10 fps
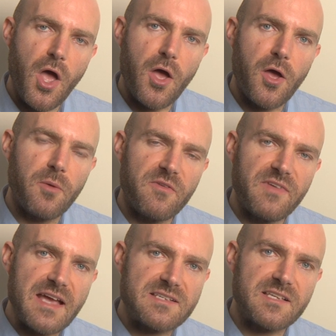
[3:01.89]
and
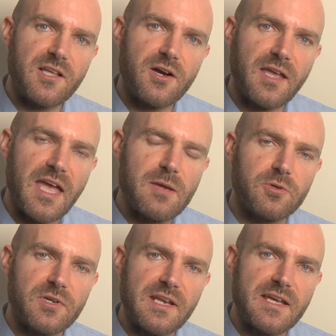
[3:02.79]
the XLR
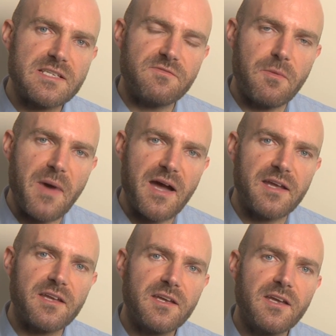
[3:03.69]
cable connects to the
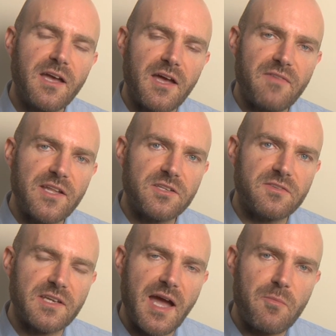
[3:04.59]
mic and then to
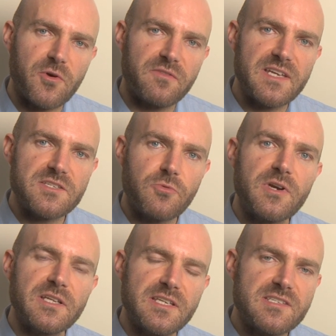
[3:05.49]
the camera. These are
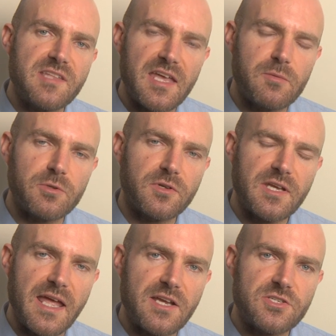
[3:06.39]
really stable
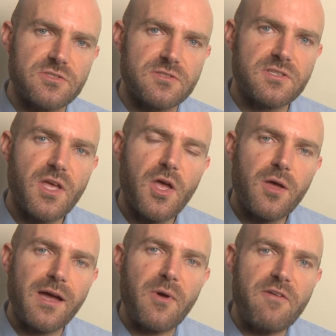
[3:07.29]
connections.
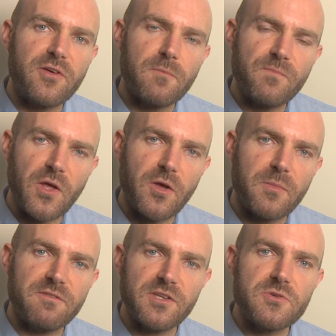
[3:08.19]
However,
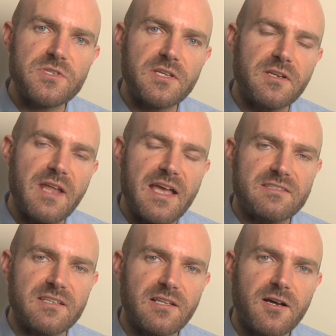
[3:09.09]
if you're using an
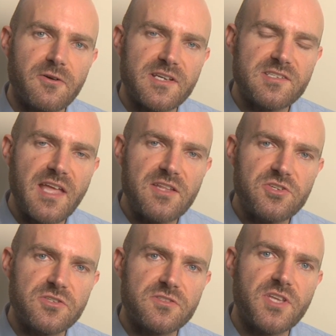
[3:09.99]
XLR
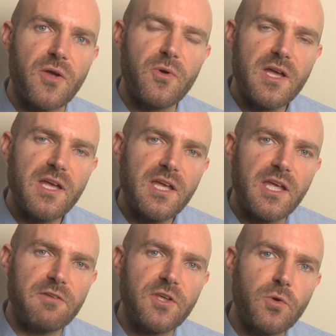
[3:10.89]
extension, so
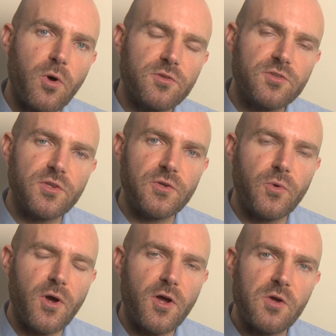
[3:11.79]
if you want
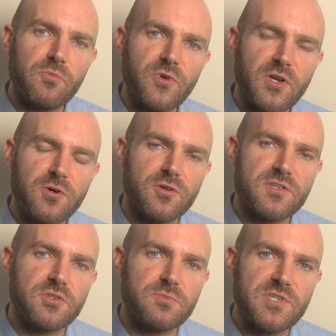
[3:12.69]
to record a
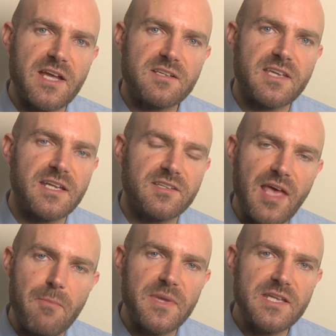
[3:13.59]
subject say
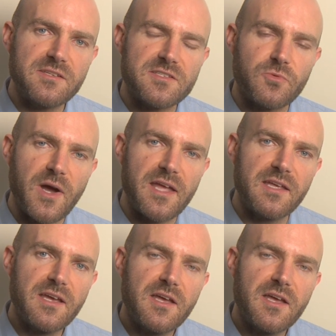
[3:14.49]
10 meters away,